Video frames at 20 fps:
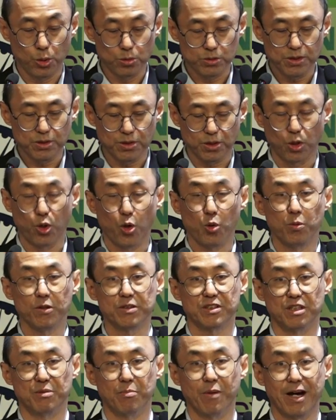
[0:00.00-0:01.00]
global
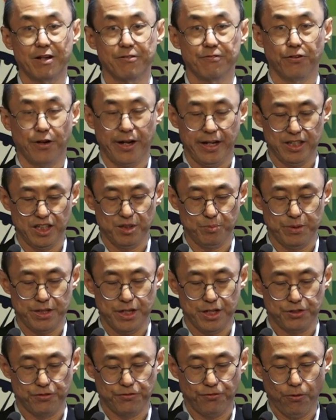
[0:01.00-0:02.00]
demand for
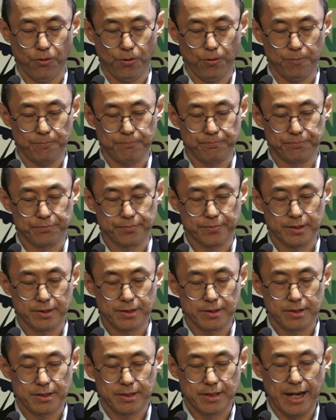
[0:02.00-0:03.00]
NABH4.
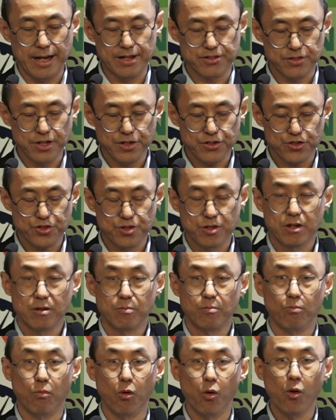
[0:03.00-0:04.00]
As such,
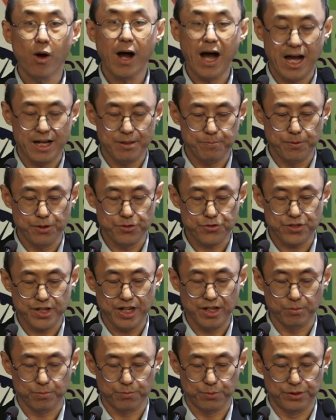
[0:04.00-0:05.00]
more
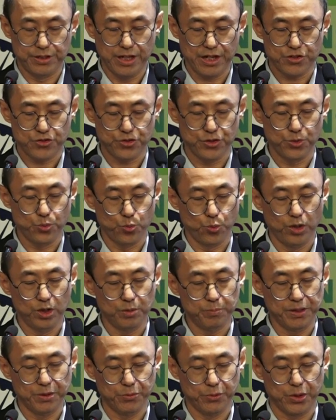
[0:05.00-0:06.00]
hyperscale production will
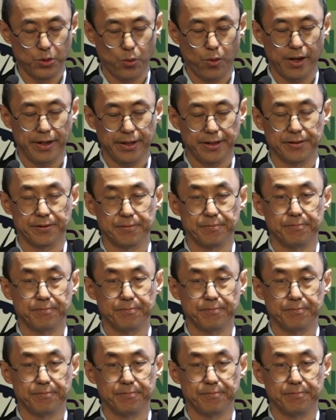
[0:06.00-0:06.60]
be required.